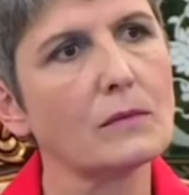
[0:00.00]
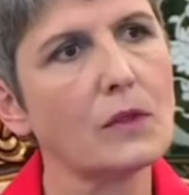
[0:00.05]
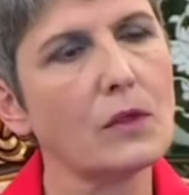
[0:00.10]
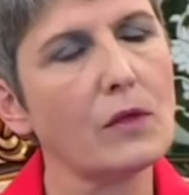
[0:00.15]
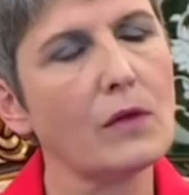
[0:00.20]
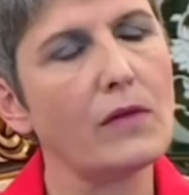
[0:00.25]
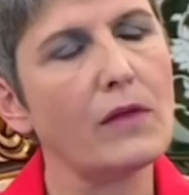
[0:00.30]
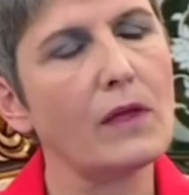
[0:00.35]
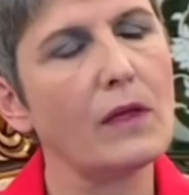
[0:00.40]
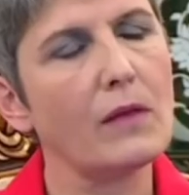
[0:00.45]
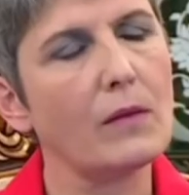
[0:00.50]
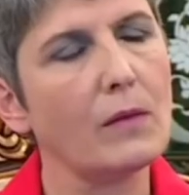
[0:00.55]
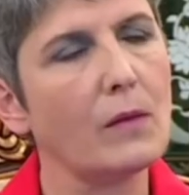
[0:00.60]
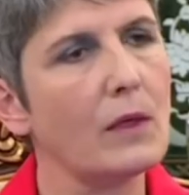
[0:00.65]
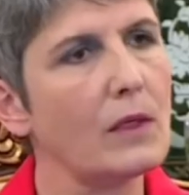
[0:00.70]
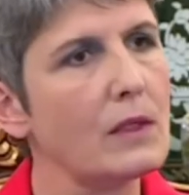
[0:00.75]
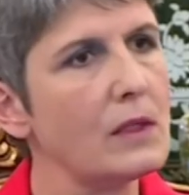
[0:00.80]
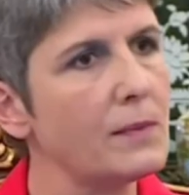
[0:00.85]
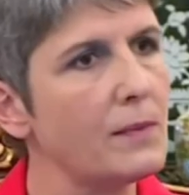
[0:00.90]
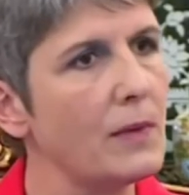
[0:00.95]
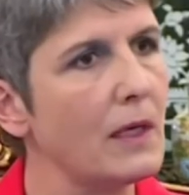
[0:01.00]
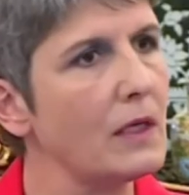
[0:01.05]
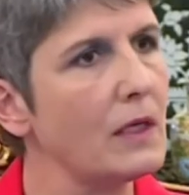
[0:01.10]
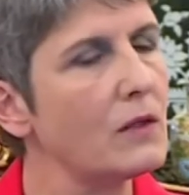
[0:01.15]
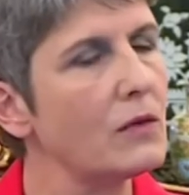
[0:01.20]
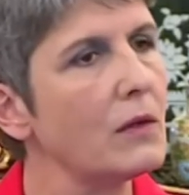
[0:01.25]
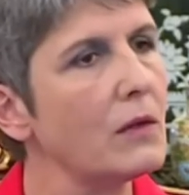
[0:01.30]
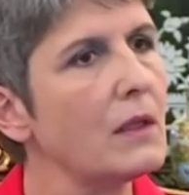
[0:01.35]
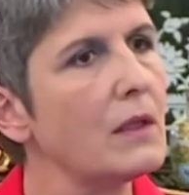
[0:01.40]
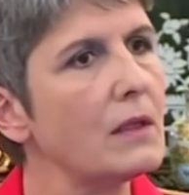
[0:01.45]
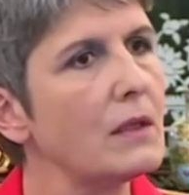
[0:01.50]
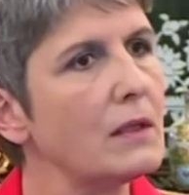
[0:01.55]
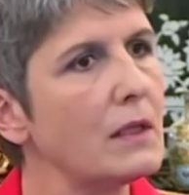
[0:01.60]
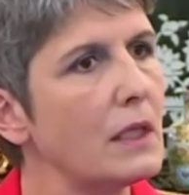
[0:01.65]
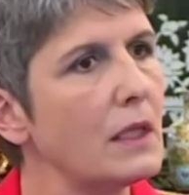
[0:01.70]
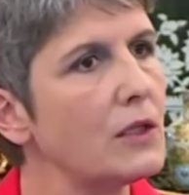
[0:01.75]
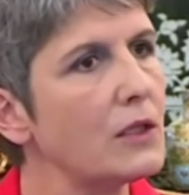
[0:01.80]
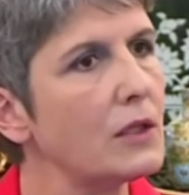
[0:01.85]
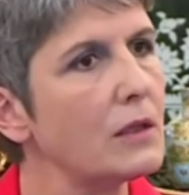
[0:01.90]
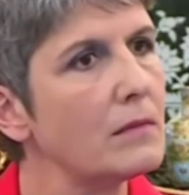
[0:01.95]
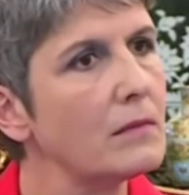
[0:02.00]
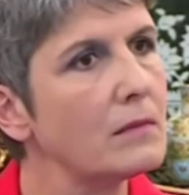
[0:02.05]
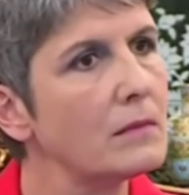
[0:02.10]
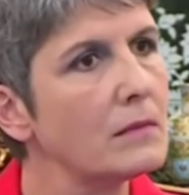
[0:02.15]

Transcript: Do you think the world is paying too little attention?